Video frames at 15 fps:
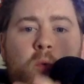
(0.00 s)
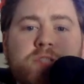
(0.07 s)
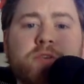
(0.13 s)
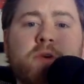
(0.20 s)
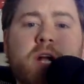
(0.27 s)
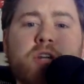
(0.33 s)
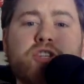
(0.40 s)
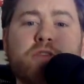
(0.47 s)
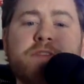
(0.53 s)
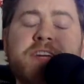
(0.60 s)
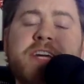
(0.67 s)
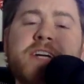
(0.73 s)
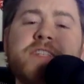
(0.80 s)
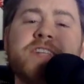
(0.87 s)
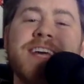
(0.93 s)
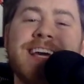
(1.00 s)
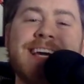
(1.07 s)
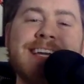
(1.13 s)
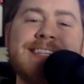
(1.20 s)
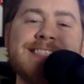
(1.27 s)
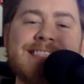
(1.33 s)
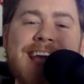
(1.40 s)
What's going on, Trophy Kids?
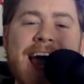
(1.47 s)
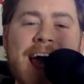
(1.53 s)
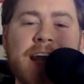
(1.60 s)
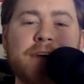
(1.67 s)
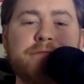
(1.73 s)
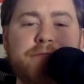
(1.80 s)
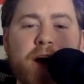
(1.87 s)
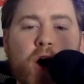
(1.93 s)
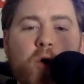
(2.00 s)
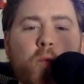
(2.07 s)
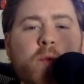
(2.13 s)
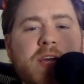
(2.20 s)
It is the NFL